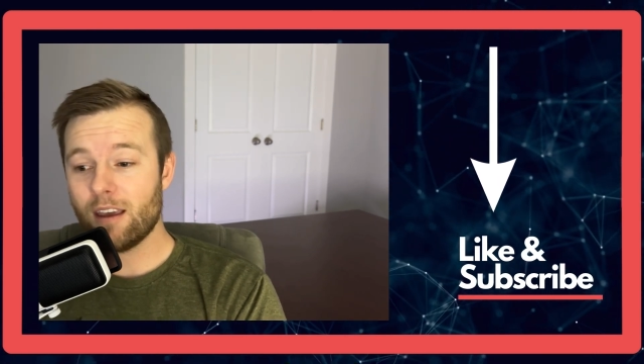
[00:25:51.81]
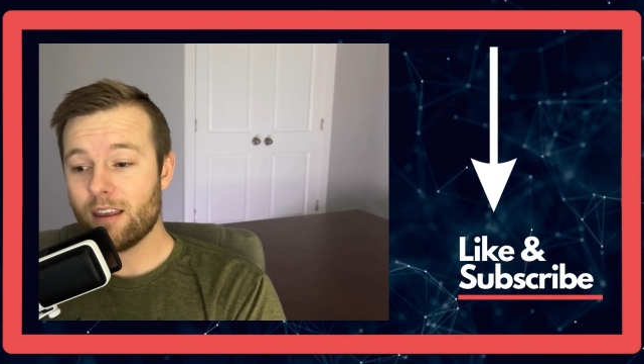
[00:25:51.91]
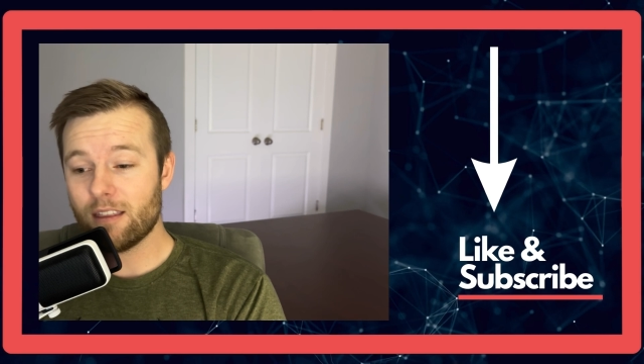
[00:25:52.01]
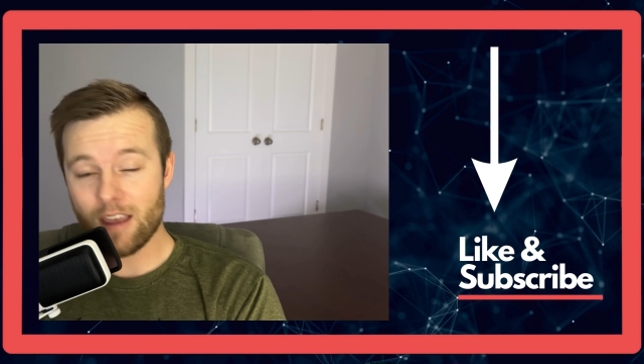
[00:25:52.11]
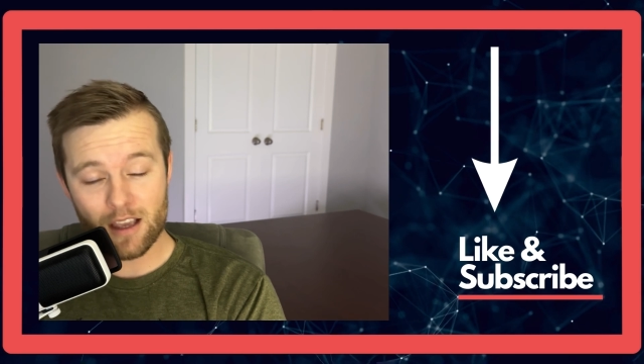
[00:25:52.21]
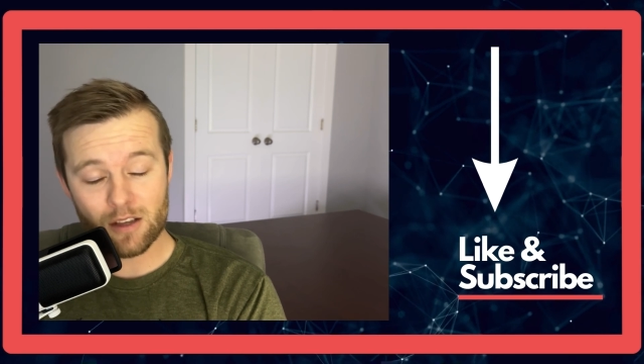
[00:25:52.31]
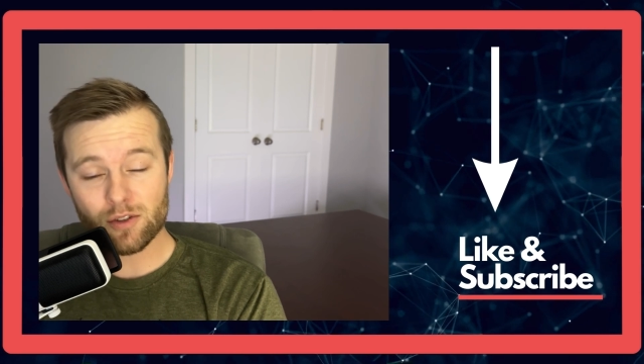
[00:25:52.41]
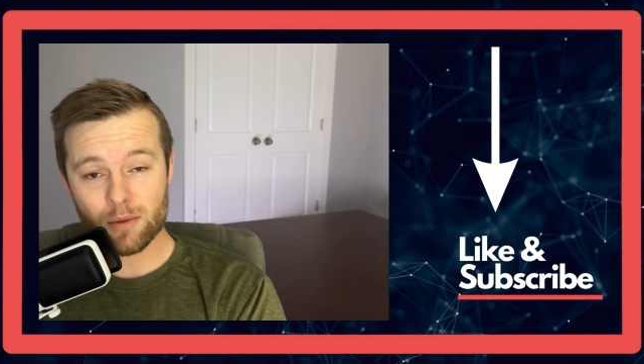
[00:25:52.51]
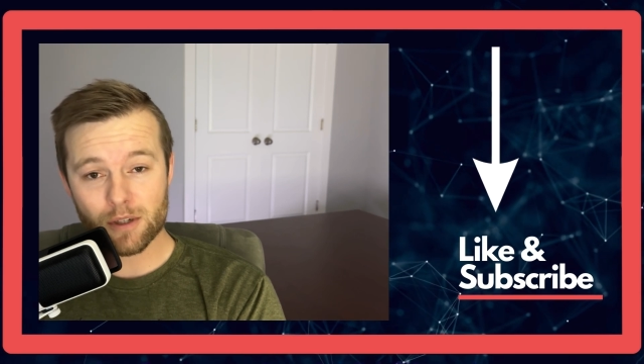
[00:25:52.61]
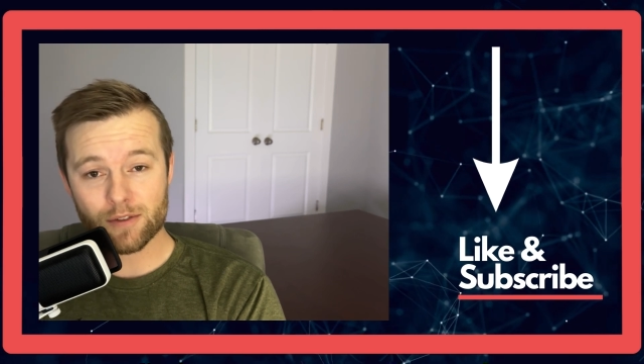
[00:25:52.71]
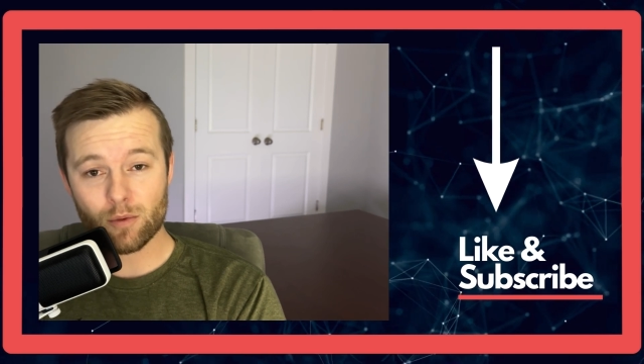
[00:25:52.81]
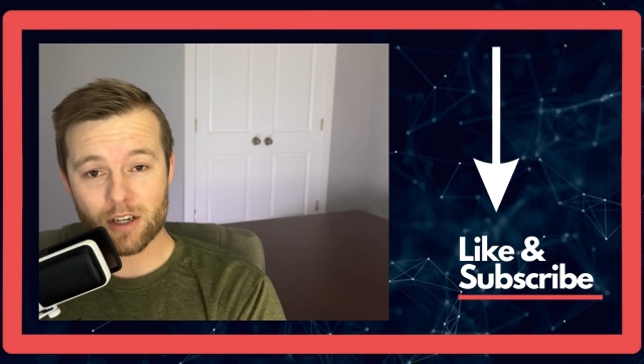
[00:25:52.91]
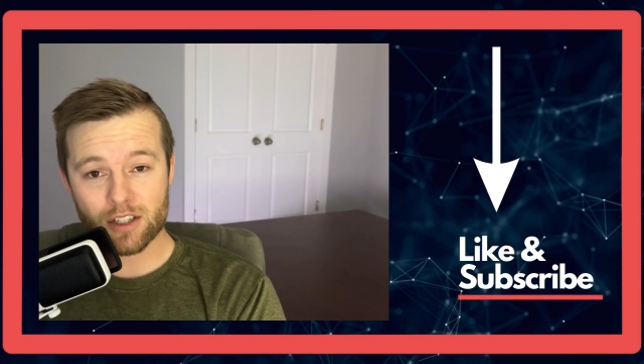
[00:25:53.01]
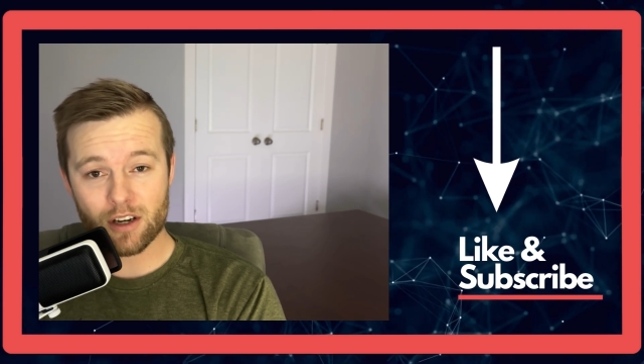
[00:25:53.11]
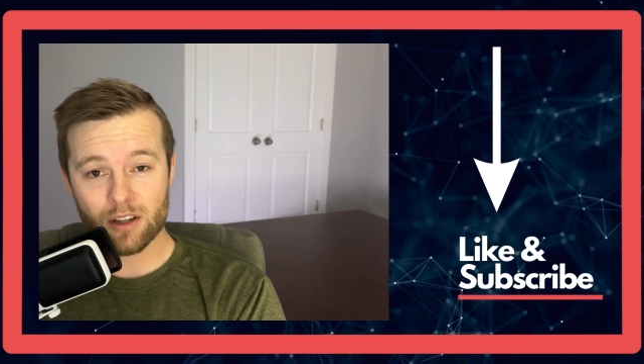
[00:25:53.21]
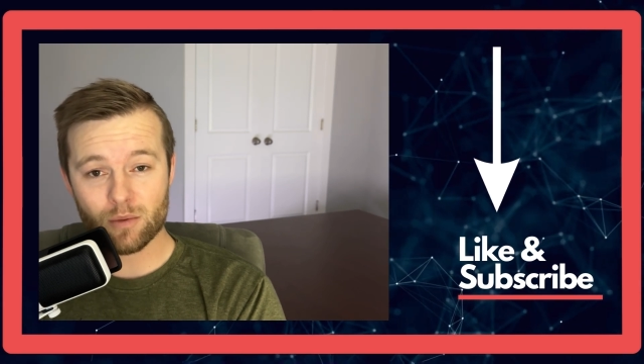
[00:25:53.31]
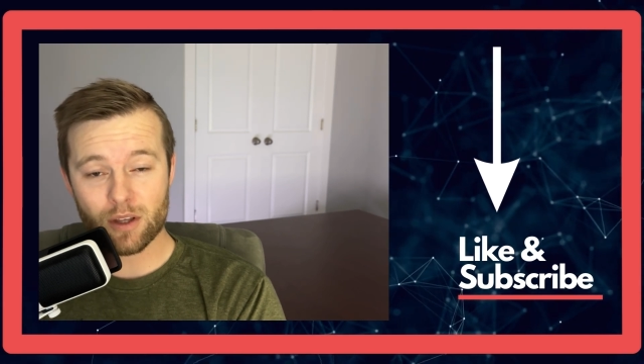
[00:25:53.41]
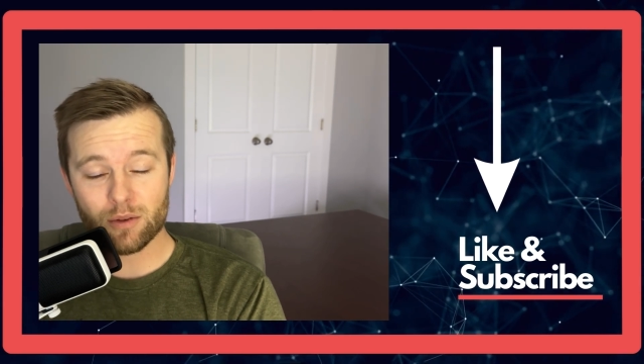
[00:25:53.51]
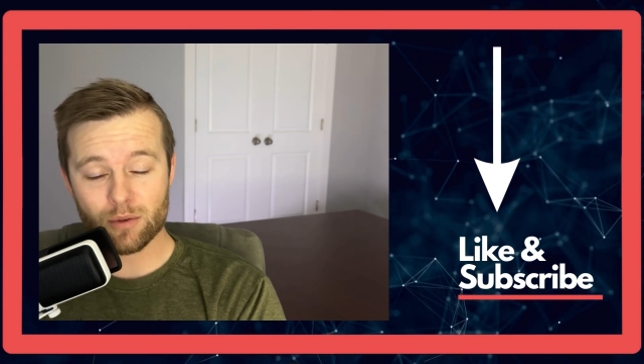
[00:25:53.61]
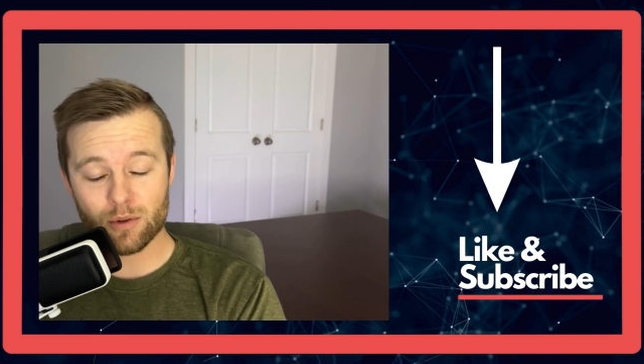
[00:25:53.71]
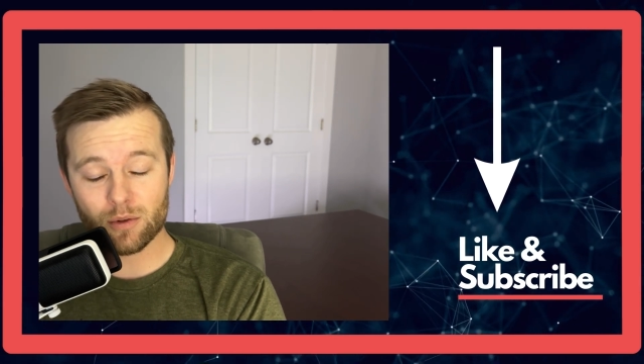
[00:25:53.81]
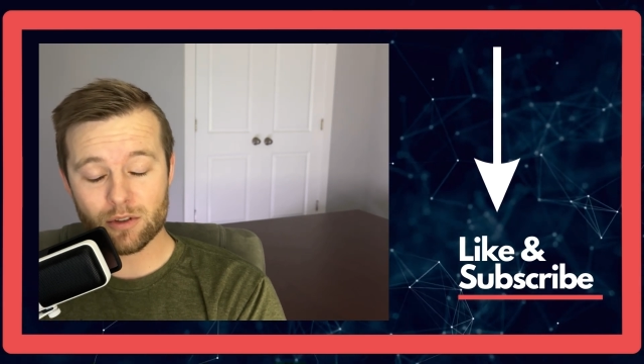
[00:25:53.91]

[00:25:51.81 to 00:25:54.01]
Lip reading: Thank you so much for watching it all the way through.